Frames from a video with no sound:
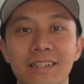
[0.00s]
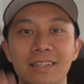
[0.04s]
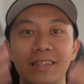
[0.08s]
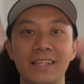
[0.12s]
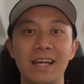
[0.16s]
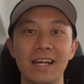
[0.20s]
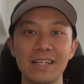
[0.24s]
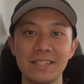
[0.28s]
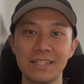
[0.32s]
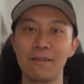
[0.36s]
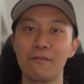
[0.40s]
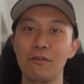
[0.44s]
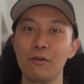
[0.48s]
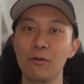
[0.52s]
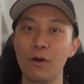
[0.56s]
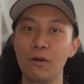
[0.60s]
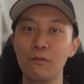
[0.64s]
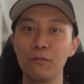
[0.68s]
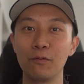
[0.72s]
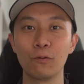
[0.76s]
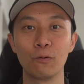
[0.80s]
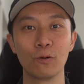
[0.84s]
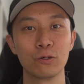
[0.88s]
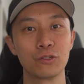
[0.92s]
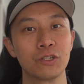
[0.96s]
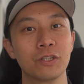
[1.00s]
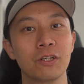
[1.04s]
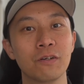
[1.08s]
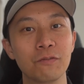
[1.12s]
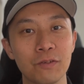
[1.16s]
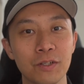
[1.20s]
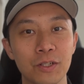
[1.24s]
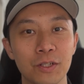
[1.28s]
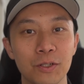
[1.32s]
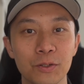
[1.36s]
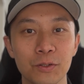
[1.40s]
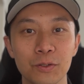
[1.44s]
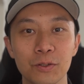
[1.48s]
Thanks everyone for watching the
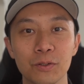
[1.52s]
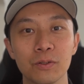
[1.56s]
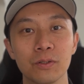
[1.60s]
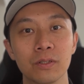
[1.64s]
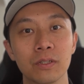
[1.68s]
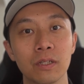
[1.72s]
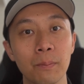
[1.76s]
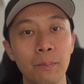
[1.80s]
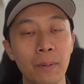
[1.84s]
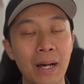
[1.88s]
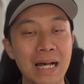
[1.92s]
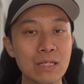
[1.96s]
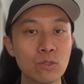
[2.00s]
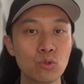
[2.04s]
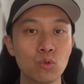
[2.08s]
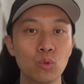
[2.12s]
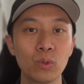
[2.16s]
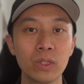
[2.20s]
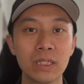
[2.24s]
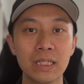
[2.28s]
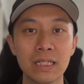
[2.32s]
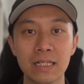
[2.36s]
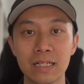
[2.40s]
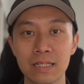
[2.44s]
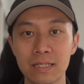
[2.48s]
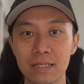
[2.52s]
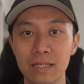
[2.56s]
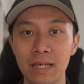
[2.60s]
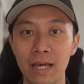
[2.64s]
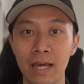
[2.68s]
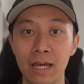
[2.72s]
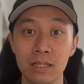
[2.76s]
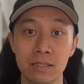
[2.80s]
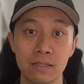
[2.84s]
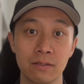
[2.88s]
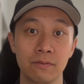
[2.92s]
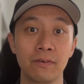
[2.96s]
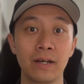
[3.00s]
video. The past 2 years
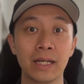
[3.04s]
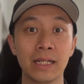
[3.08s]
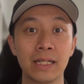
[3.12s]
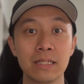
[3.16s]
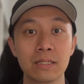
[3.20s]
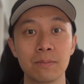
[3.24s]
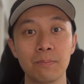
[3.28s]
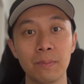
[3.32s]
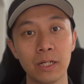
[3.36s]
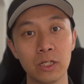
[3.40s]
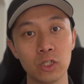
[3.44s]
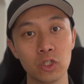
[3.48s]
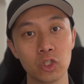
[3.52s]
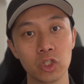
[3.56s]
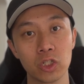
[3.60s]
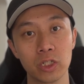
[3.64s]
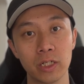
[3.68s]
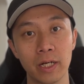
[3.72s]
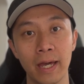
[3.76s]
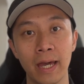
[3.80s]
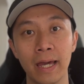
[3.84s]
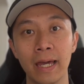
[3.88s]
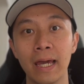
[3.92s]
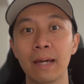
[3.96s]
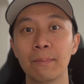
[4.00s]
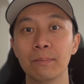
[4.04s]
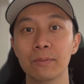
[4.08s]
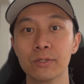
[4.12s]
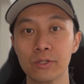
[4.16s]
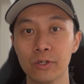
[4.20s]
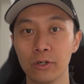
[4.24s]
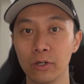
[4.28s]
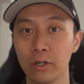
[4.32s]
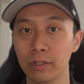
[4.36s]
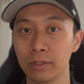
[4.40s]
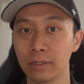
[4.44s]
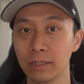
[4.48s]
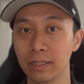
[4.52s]
as a finance manager at
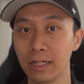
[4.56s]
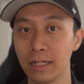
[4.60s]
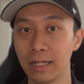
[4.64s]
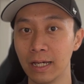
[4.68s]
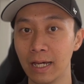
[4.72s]
Amazon